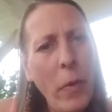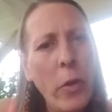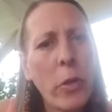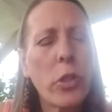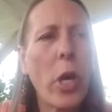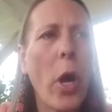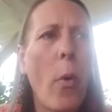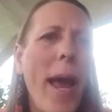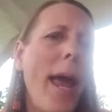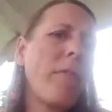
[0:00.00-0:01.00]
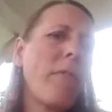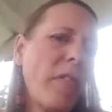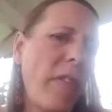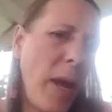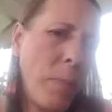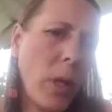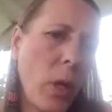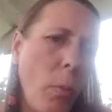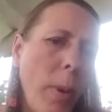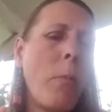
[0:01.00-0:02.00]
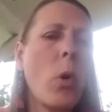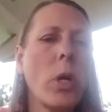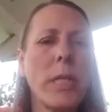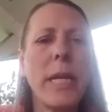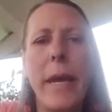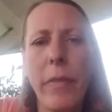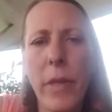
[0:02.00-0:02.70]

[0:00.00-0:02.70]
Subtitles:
So I have to vape a little bit more to get